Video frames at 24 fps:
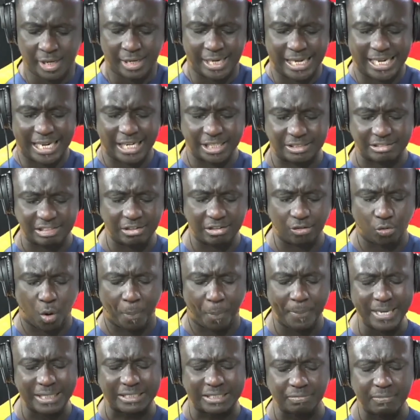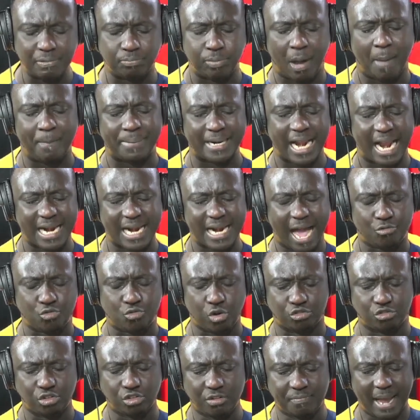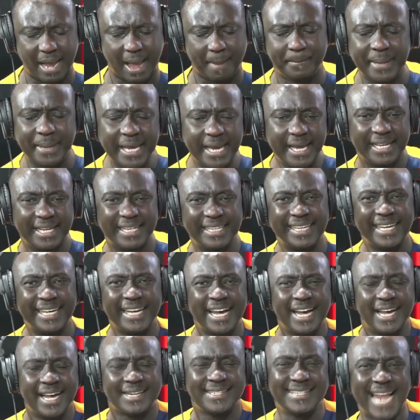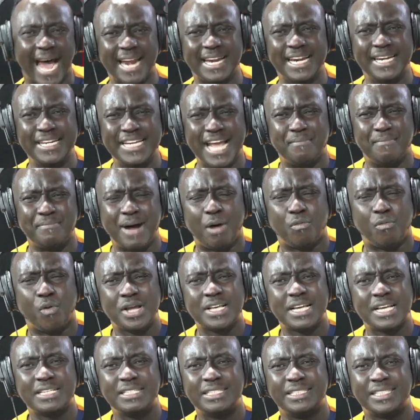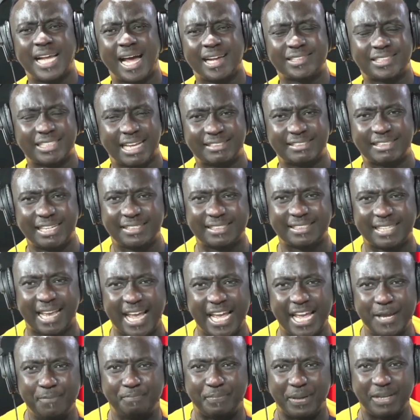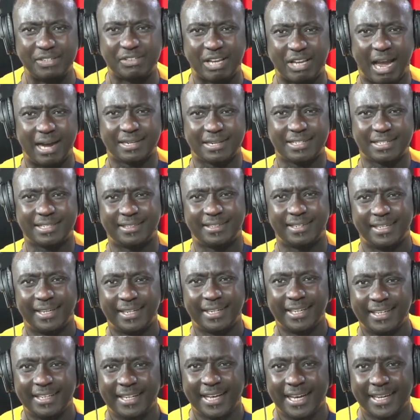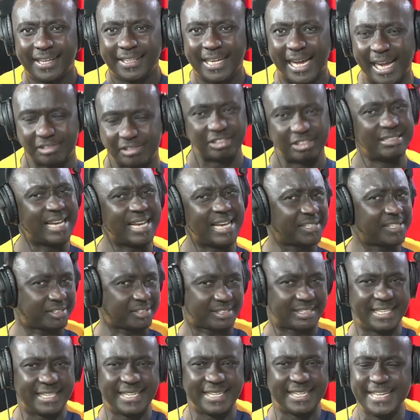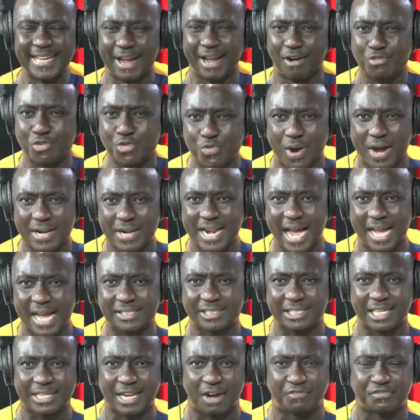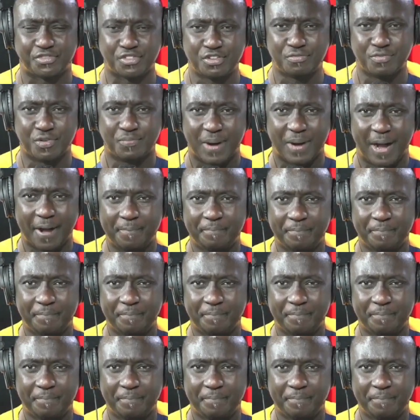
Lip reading: Eti obi timi bo bra na kwoduru ba bi. Na ne niema wo ye nyina ahase se epeja. It's not see the uncle and a funumuma.